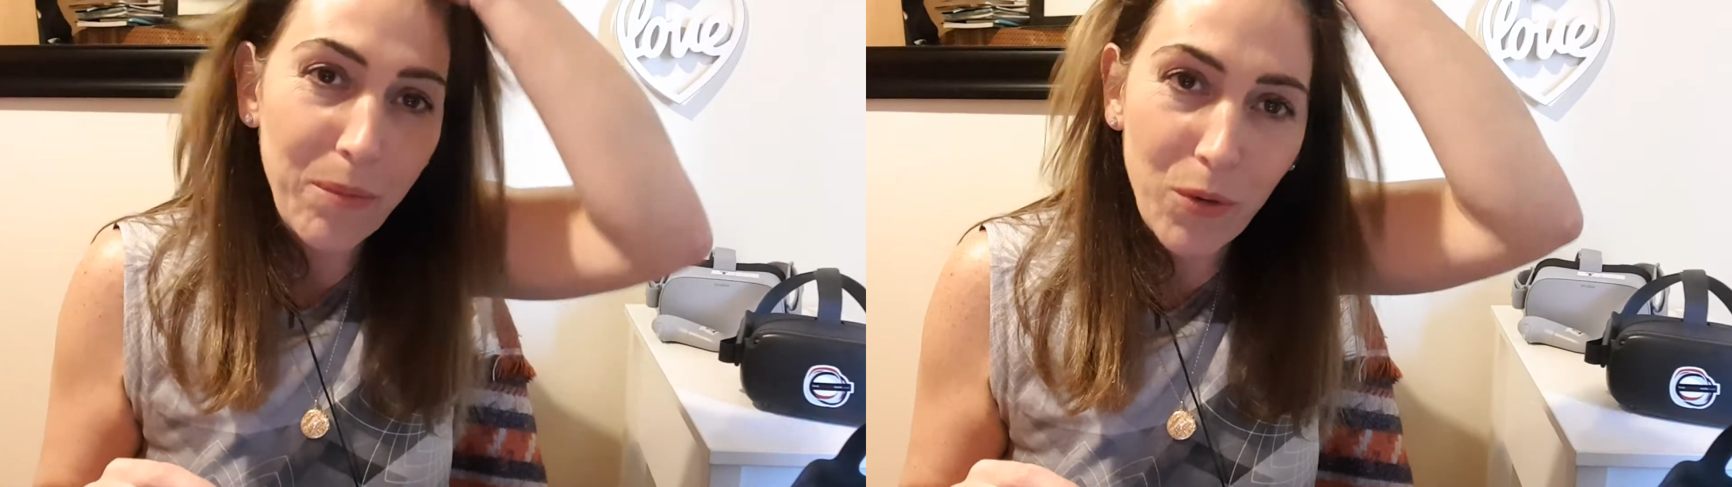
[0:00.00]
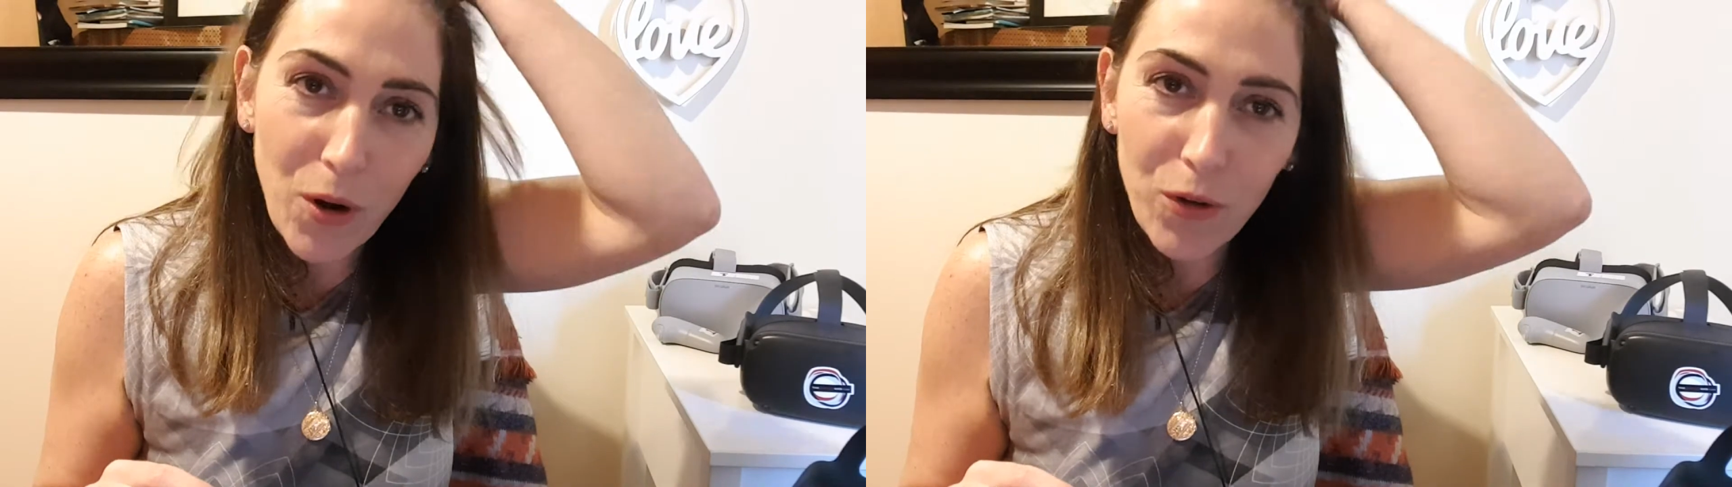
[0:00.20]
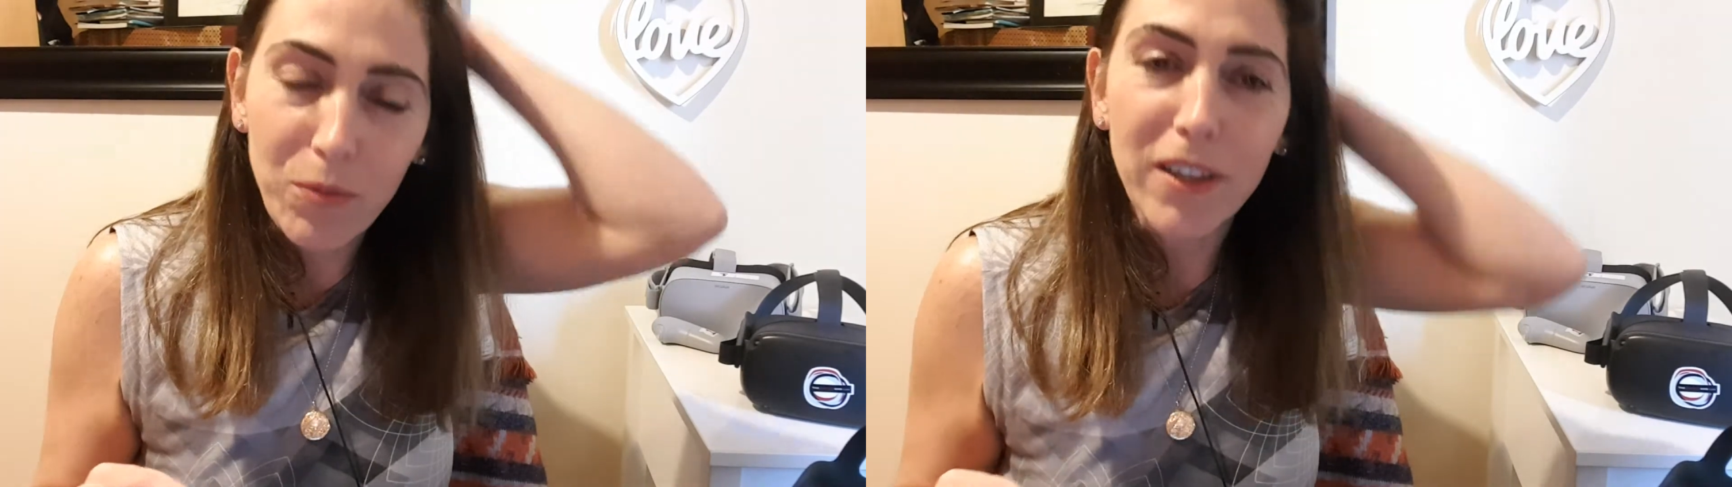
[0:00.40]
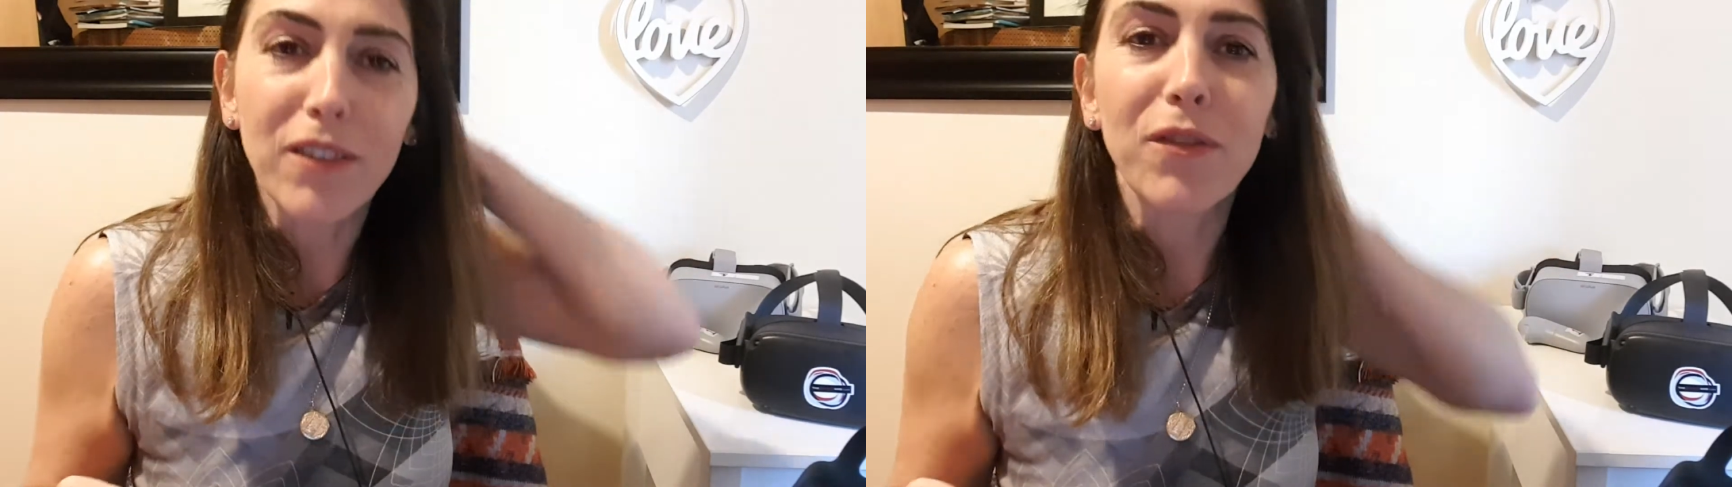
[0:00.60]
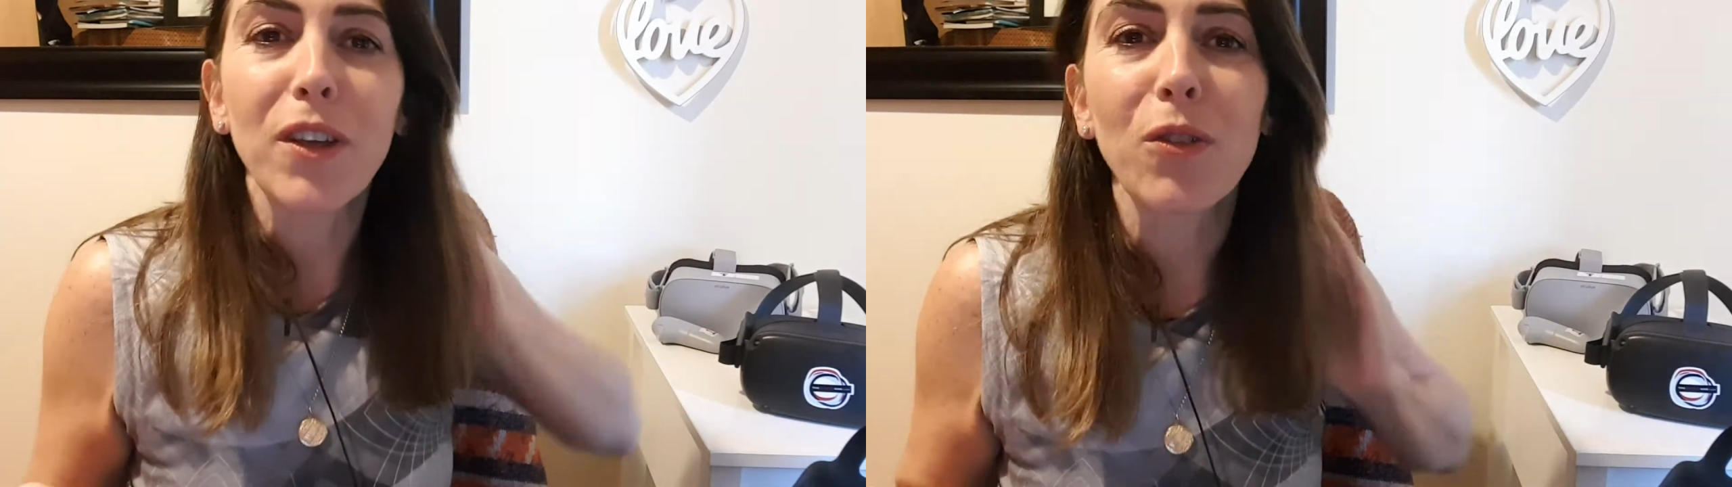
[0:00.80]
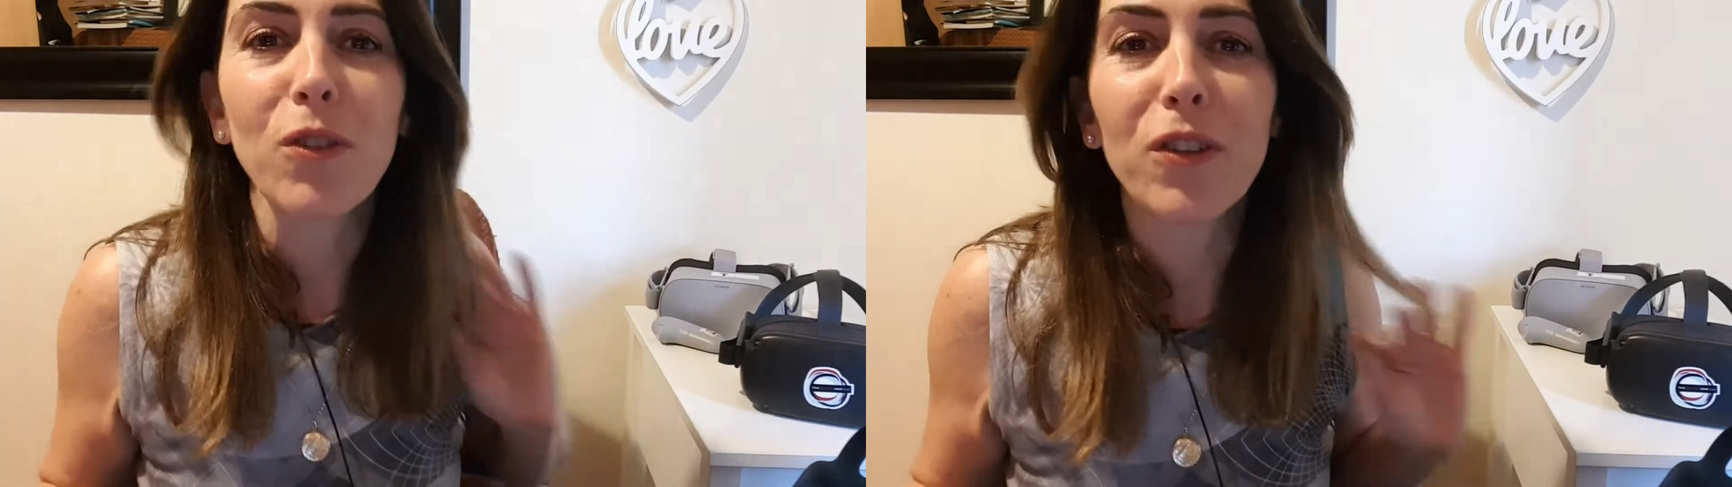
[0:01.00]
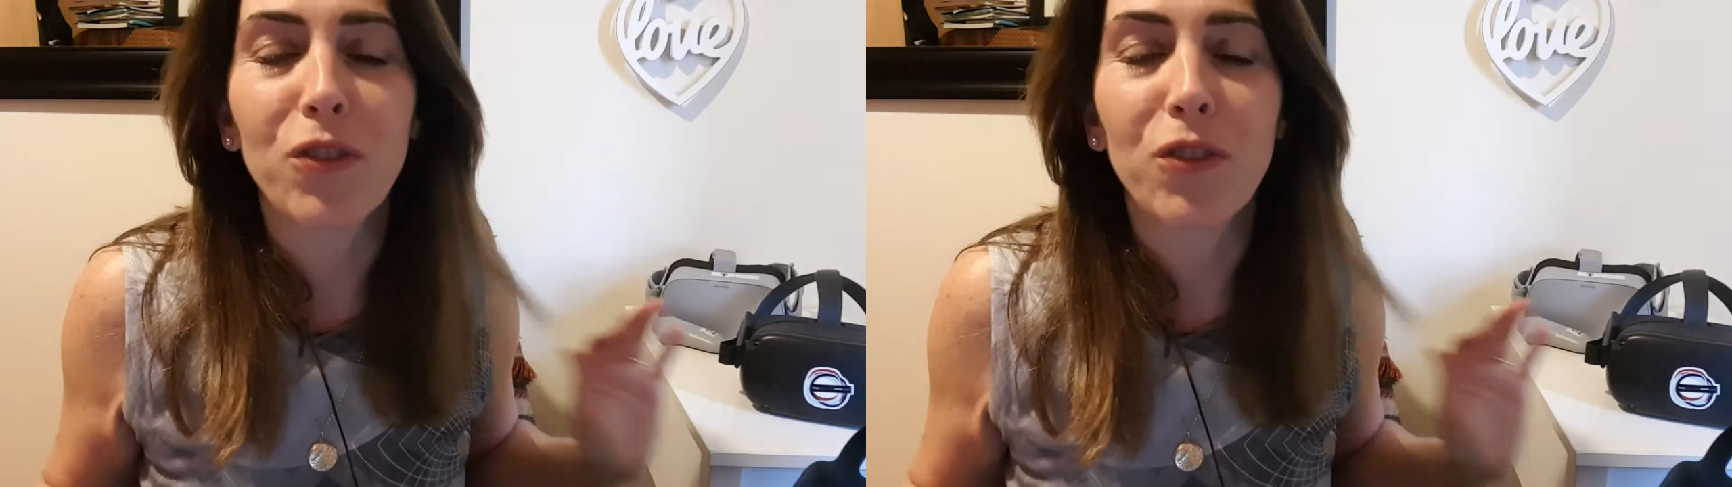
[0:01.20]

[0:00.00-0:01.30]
program in the VR,